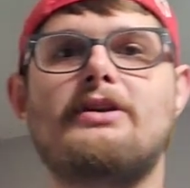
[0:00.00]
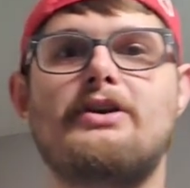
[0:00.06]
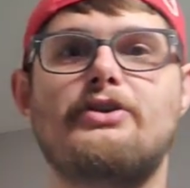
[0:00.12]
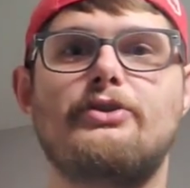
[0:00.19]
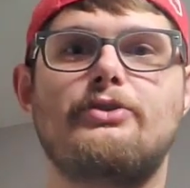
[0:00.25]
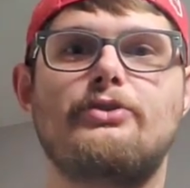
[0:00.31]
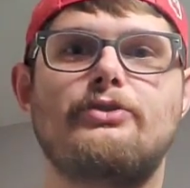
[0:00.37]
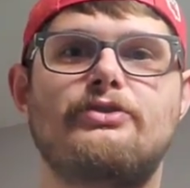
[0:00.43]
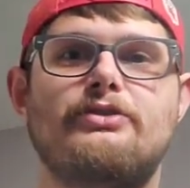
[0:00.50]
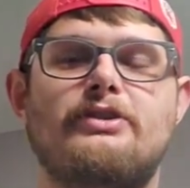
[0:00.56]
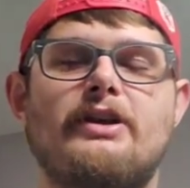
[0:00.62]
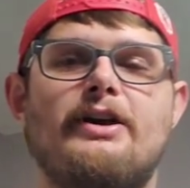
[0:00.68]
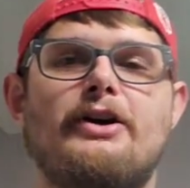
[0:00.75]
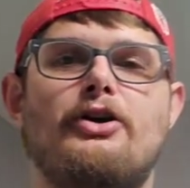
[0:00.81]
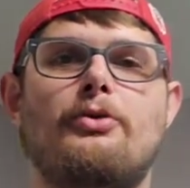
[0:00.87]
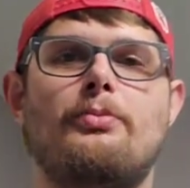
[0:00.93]
I use to
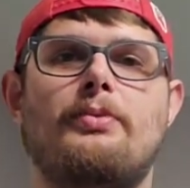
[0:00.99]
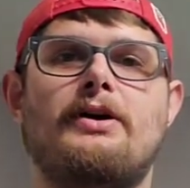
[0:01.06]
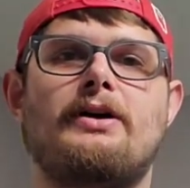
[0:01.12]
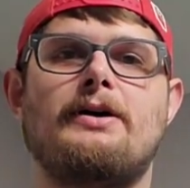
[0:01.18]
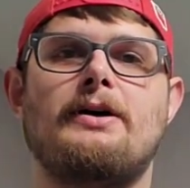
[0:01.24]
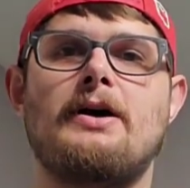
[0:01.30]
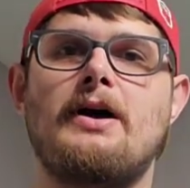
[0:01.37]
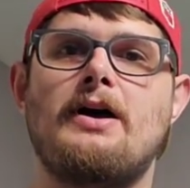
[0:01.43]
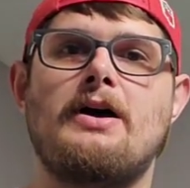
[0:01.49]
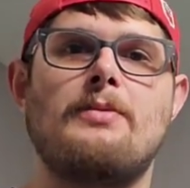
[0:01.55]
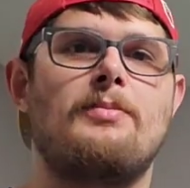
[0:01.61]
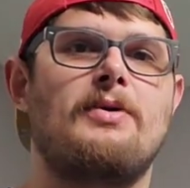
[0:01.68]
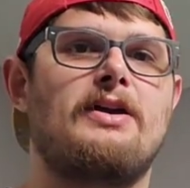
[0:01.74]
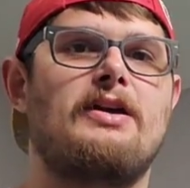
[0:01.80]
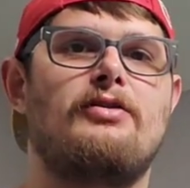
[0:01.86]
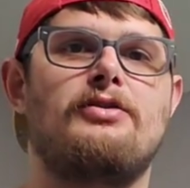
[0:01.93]
help
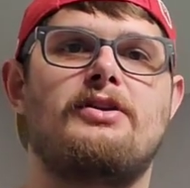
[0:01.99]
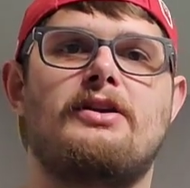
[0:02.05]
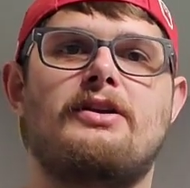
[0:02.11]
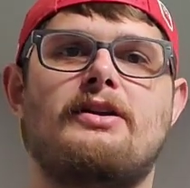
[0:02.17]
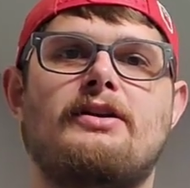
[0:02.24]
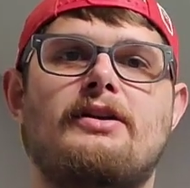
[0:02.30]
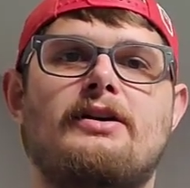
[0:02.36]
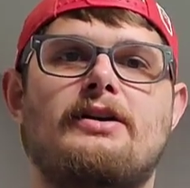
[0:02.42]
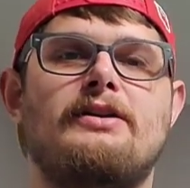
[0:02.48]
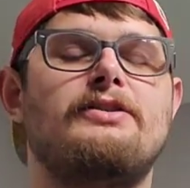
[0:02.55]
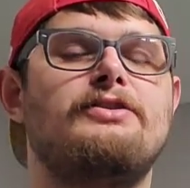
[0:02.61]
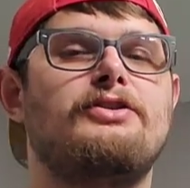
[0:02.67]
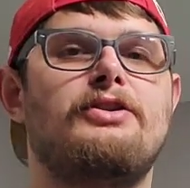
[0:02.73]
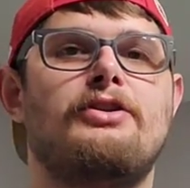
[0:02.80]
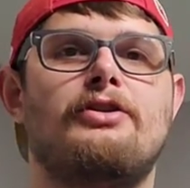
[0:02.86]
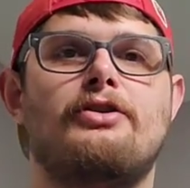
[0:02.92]
make everything
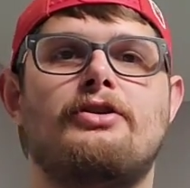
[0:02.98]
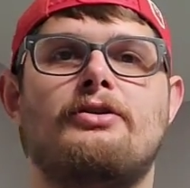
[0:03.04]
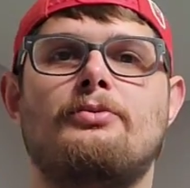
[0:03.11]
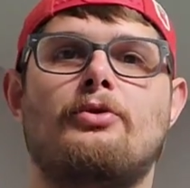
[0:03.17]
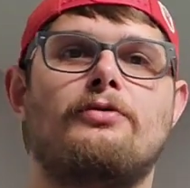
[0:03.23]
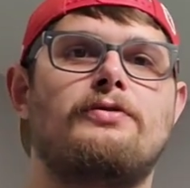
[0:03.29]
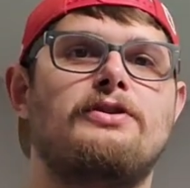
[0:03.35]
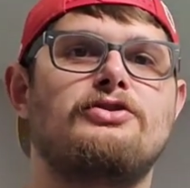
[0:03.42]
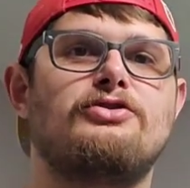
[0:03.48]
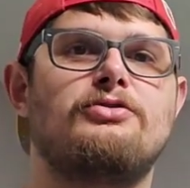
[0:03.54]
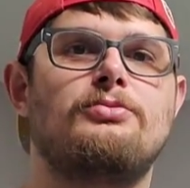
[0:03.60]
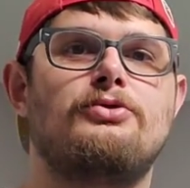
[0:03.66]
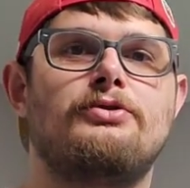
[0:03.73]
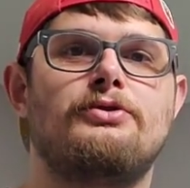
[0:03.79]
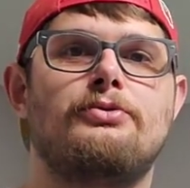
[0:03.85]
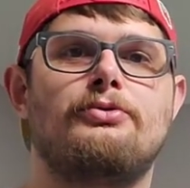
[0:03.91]
easier and more
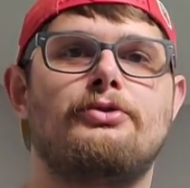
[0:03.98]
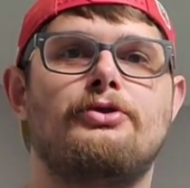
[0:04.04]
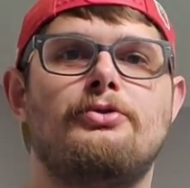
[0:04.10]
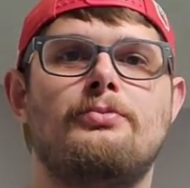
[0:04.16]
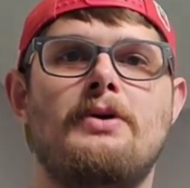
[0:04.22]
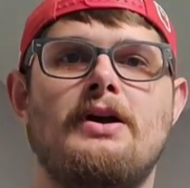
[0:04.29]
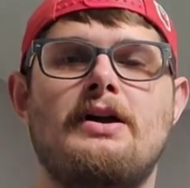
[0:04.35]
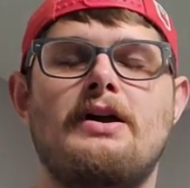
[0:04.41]
functional in the room.